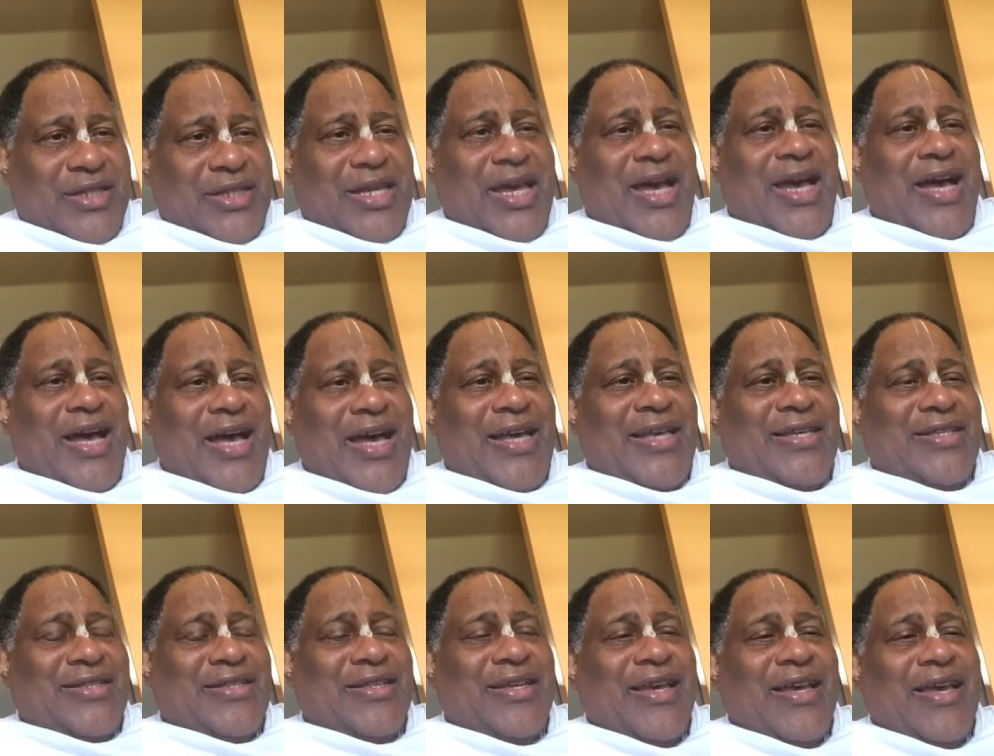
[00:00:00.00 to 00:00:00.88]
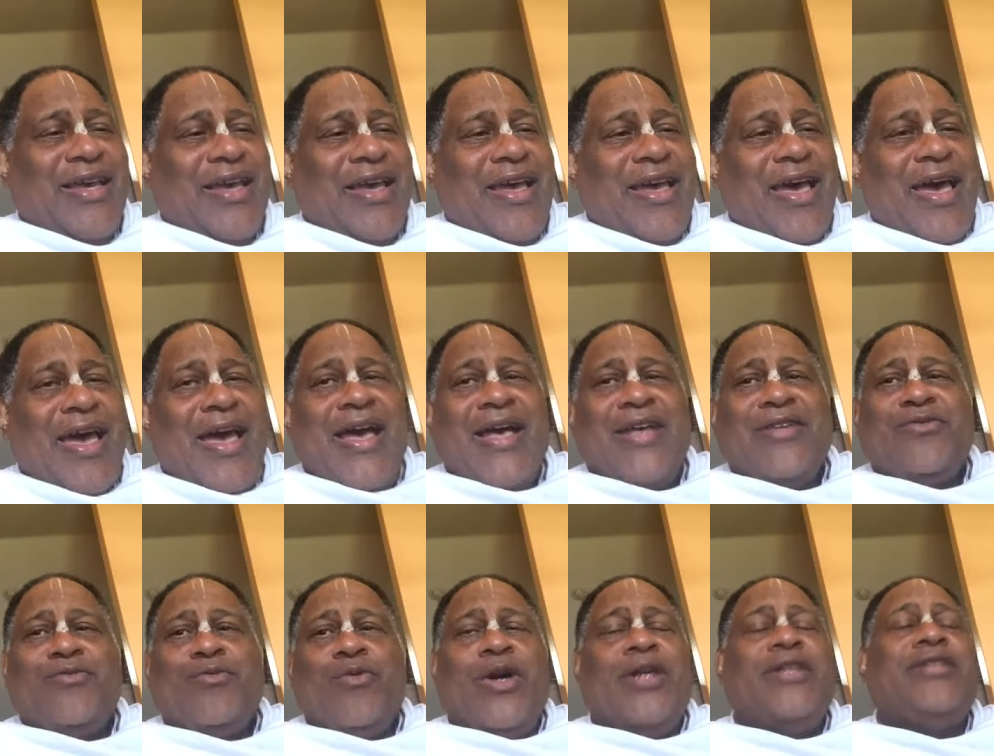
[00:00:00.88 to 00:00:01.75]
disguised
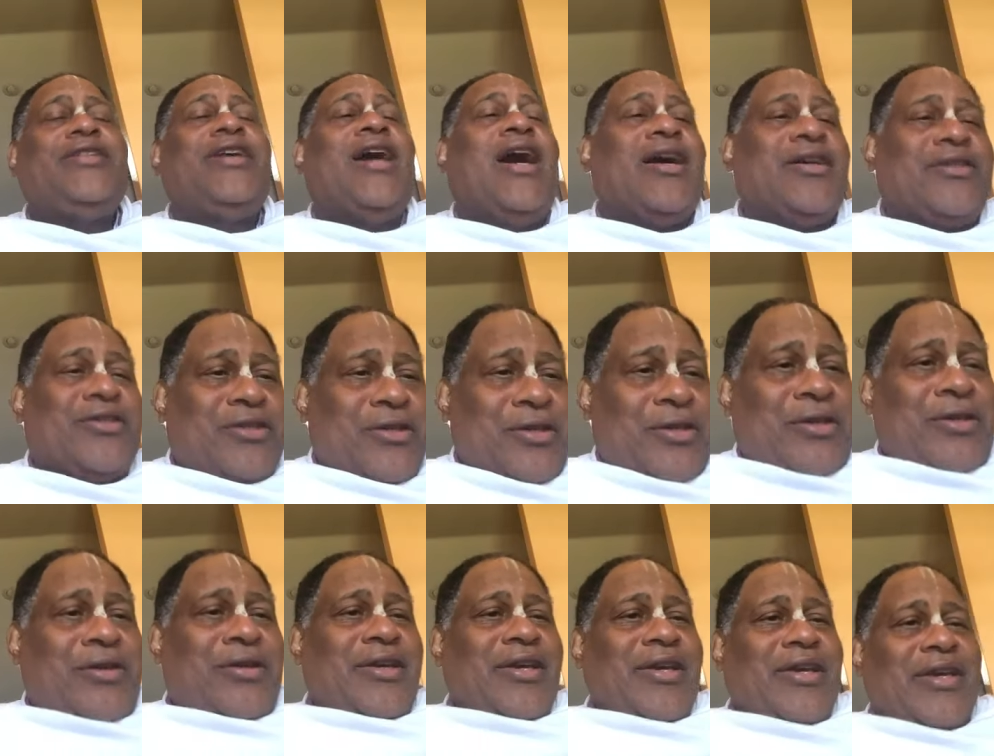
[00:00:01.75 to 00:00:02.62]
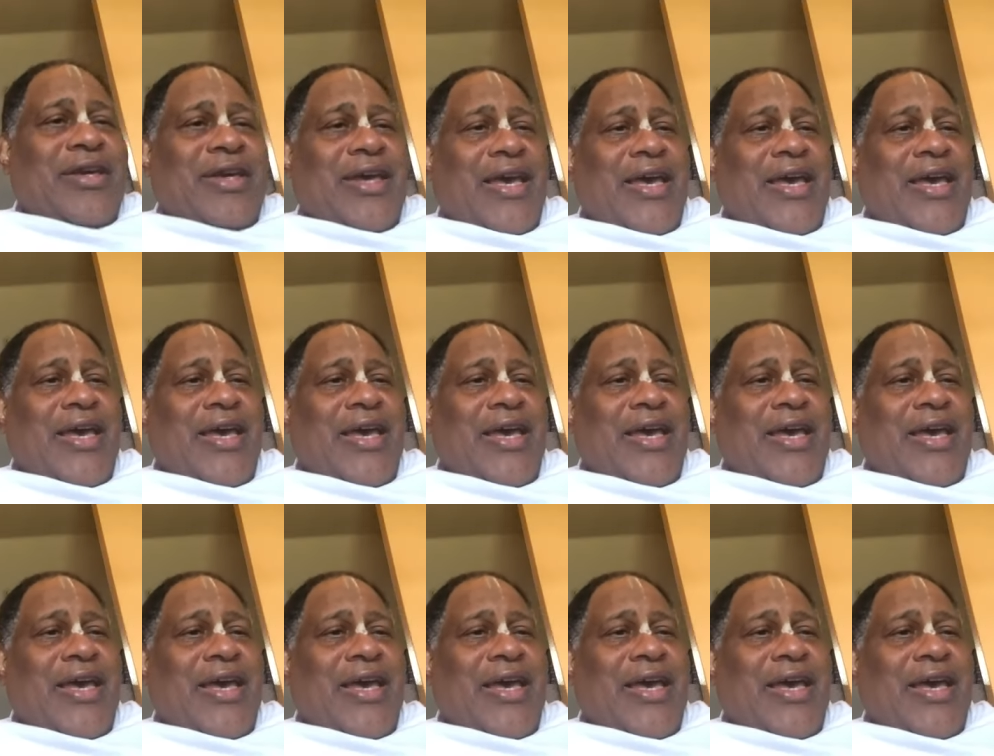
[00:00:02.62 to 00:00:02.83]
as one doctor